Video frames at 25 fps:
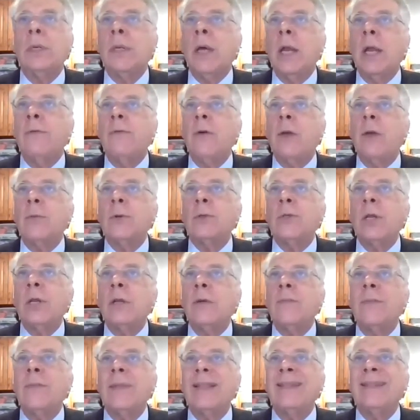95% of
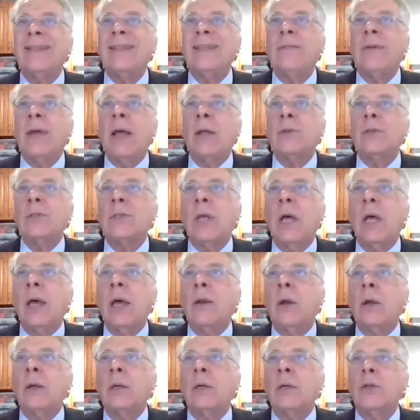them, live
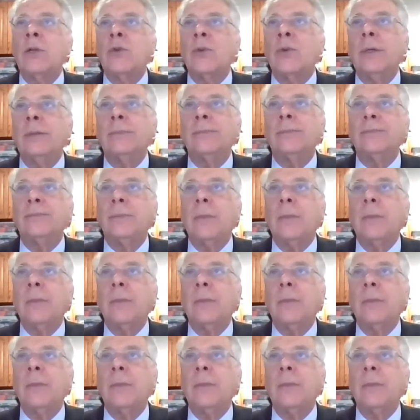outside our country.